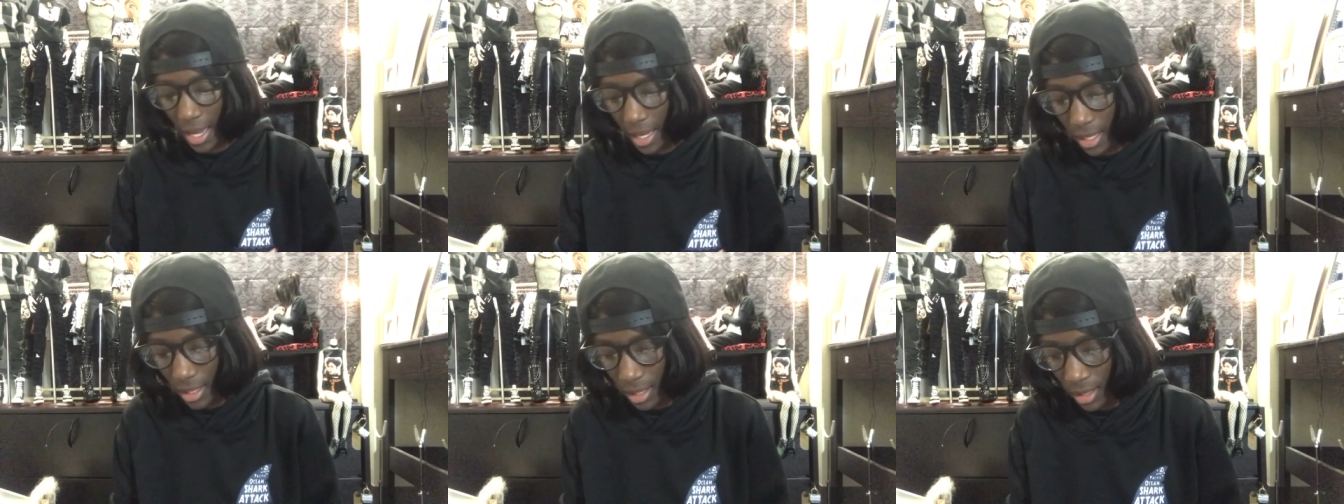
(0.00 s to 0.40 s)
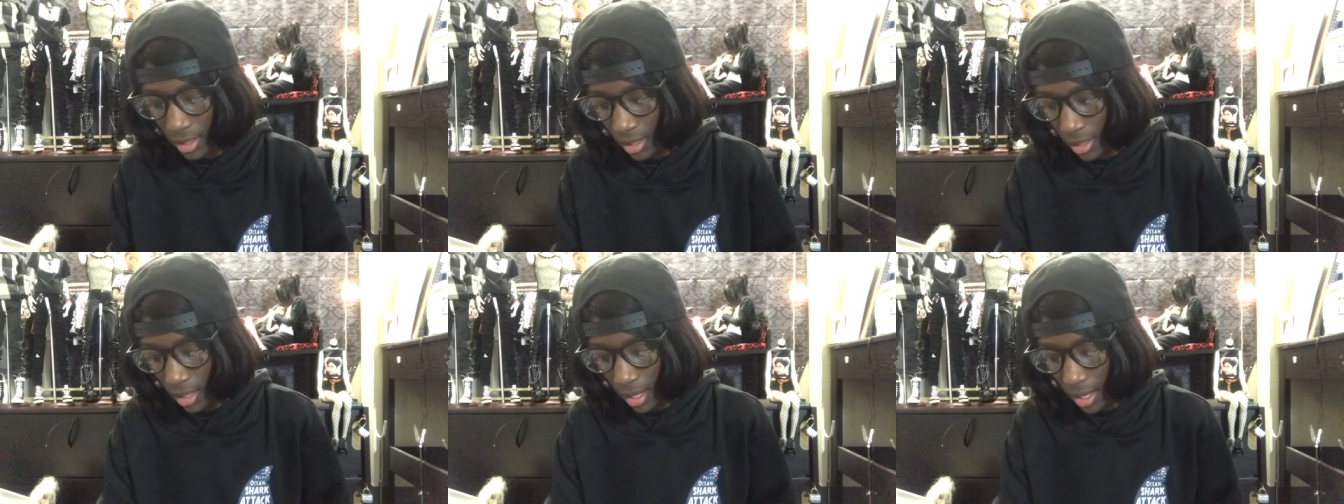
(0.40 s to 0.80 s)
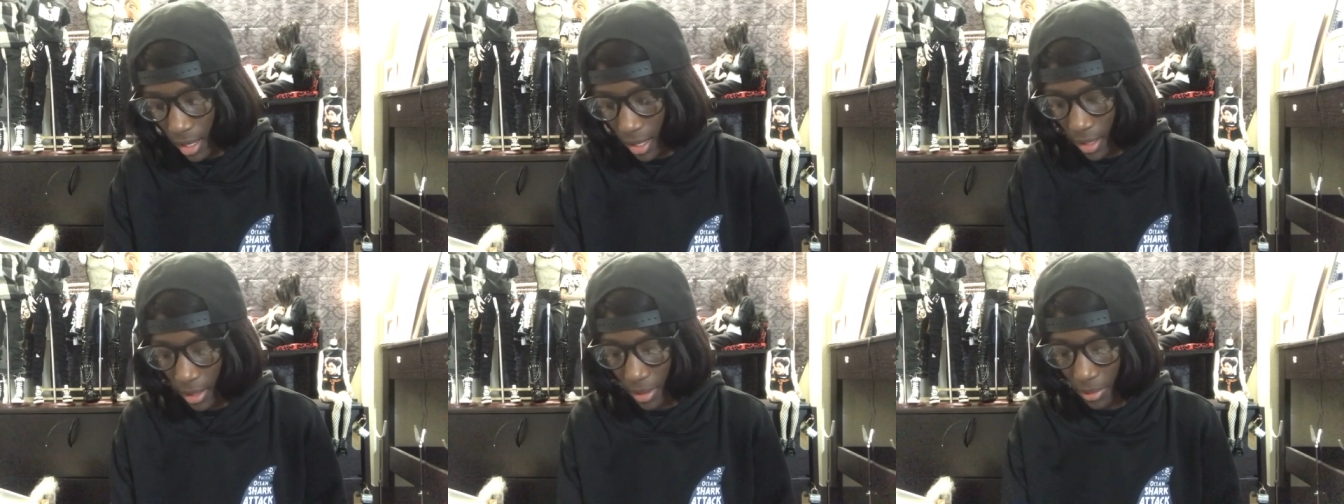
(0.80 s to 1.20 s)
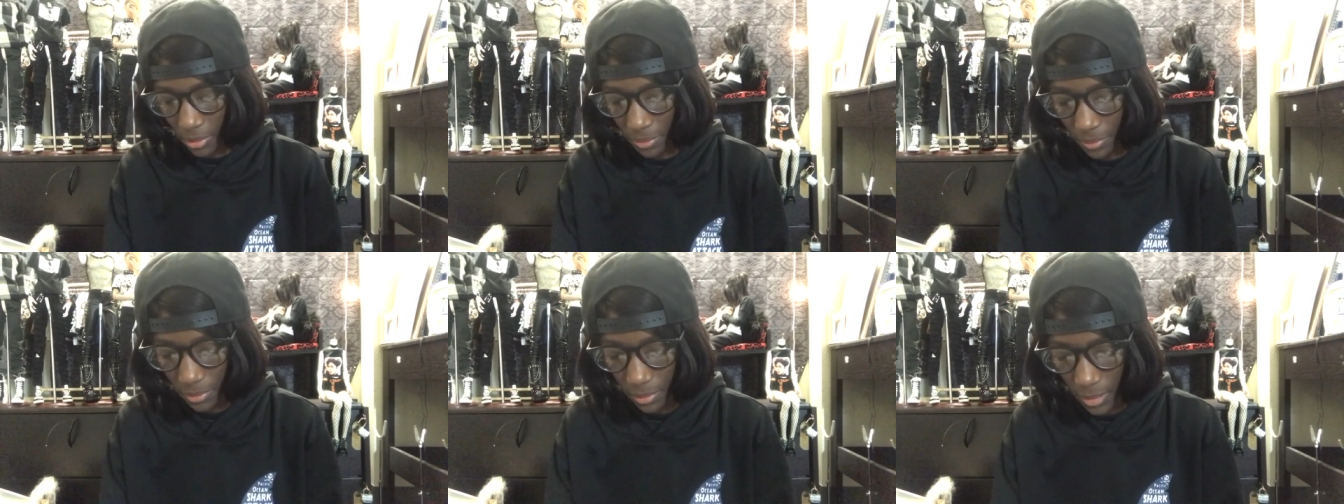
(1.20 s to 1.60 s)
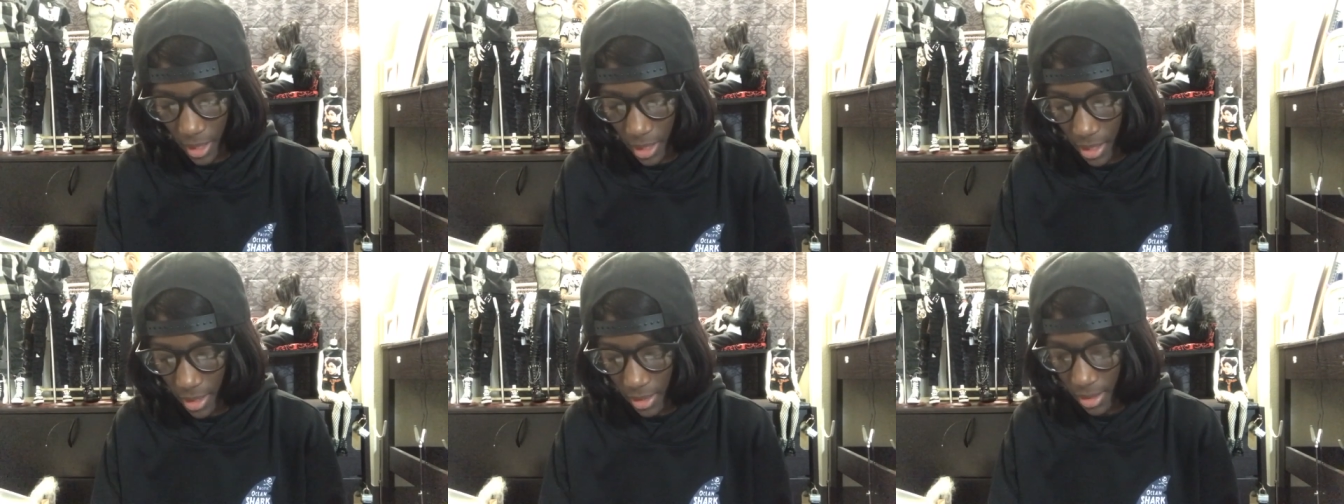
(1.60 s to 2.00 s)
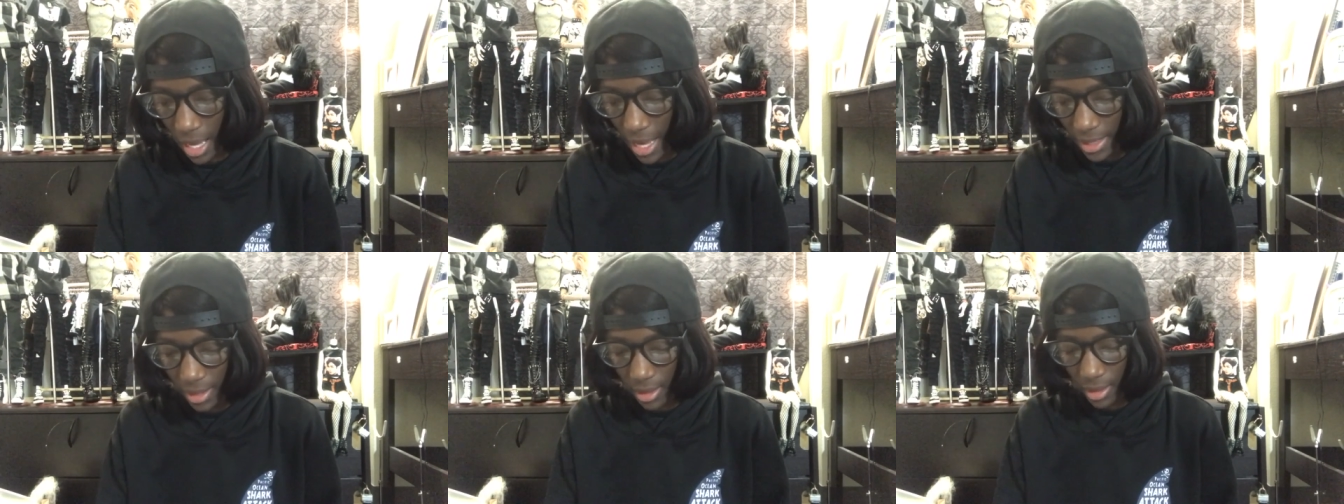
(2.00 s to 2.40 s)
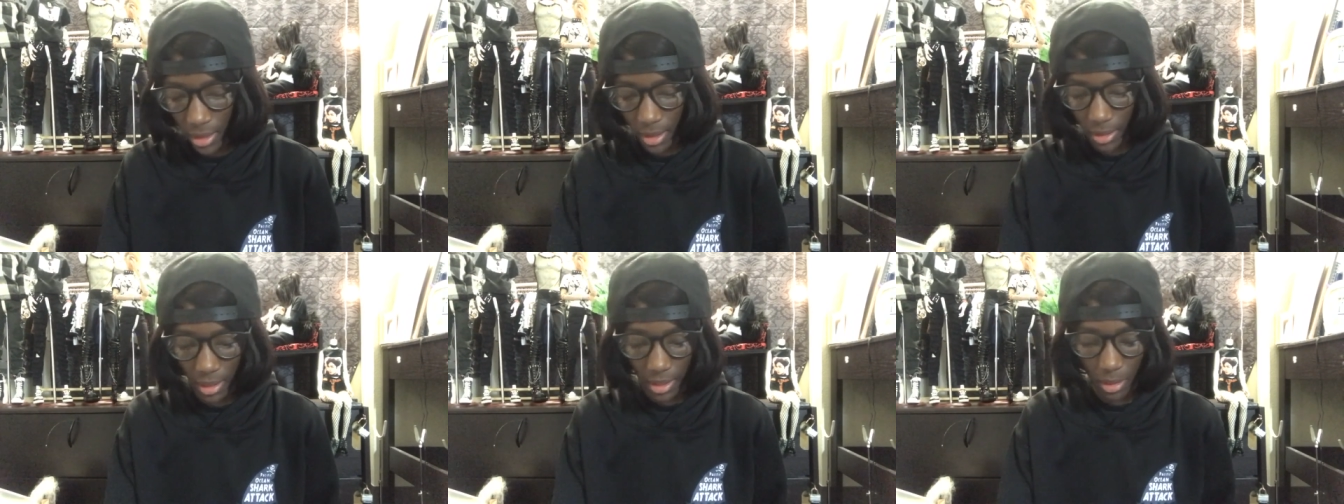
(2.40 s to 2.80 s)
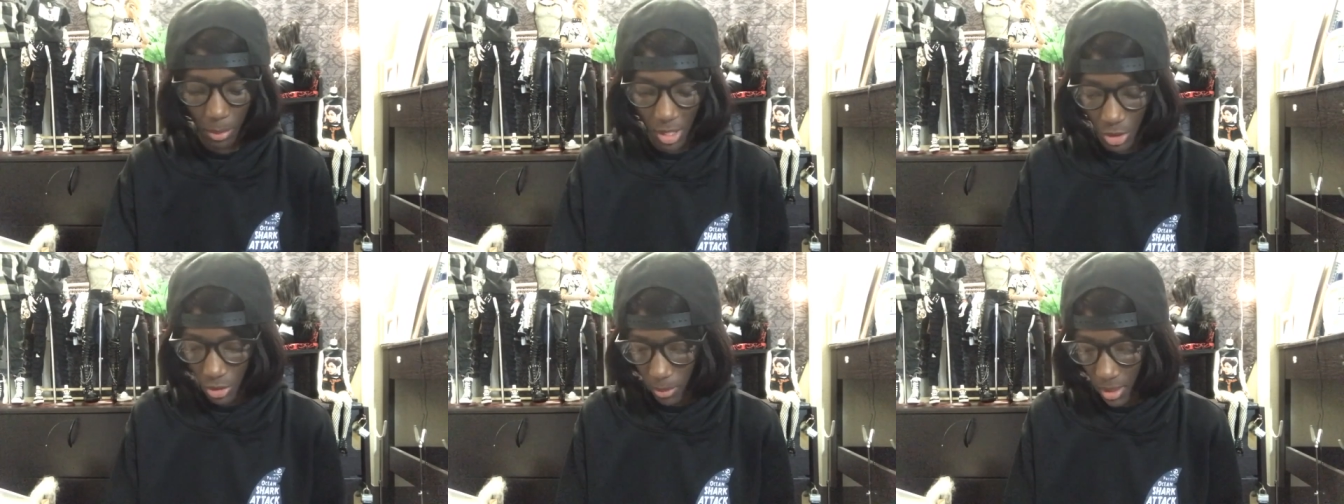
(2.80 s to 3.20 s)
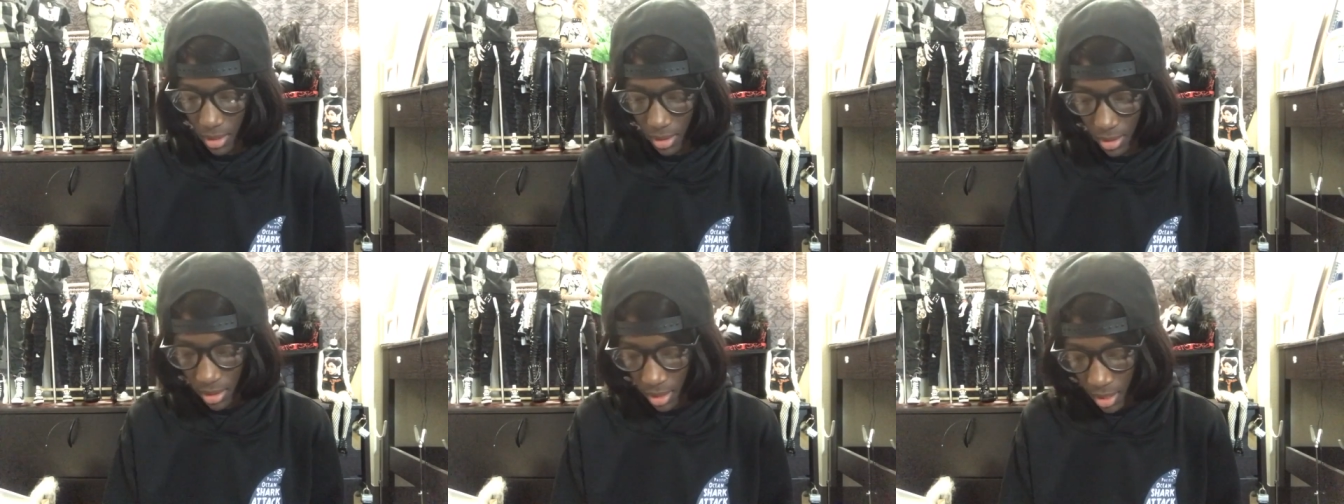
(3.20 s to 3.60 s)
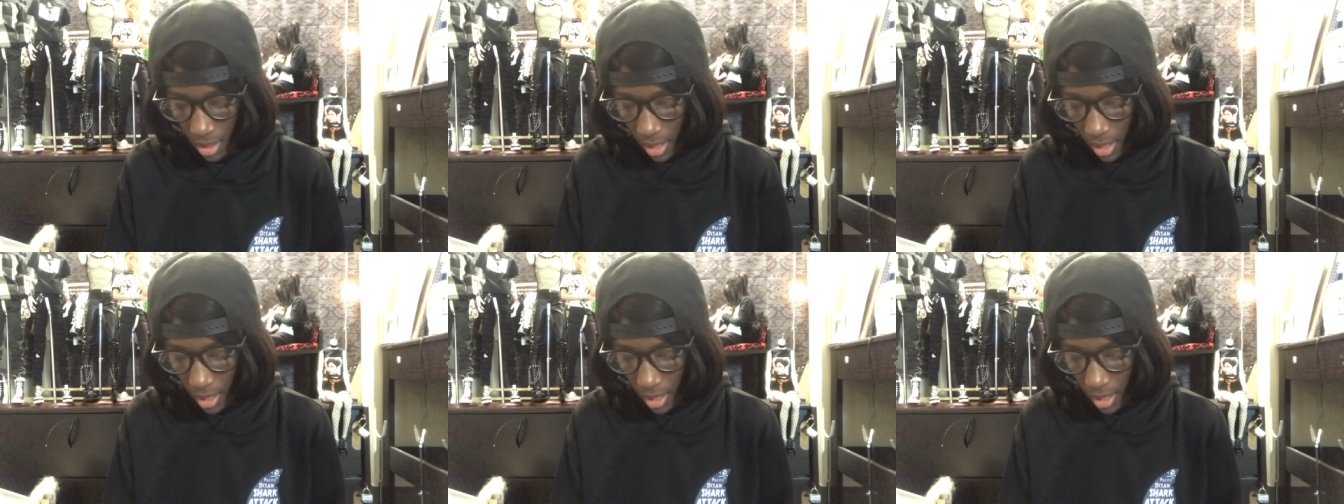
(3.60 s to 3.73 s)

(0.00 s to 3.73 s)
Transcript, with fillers: head um, because I did looked at the measurements